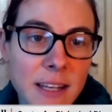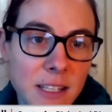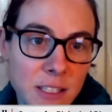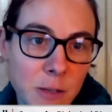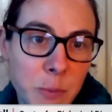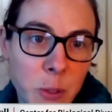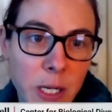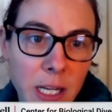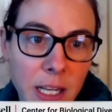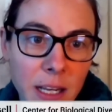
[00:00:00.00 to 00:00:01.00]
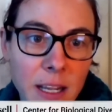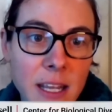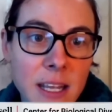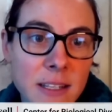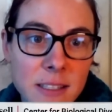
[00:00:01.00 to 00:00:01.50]

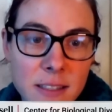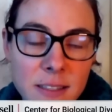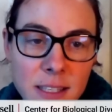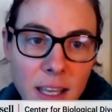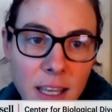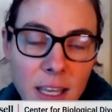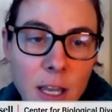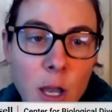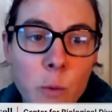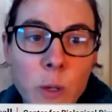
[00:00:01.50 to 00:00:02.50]
disappointing to see.